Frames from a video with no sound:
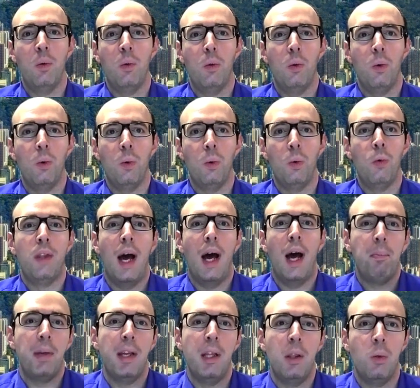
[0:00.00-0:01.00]
to
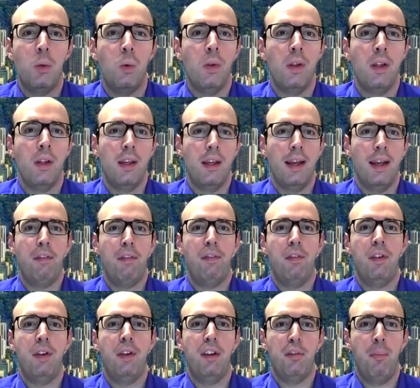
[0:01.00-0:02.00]
tap into the
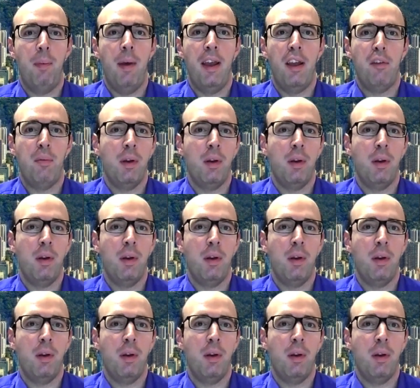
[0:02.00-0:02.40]
NFT space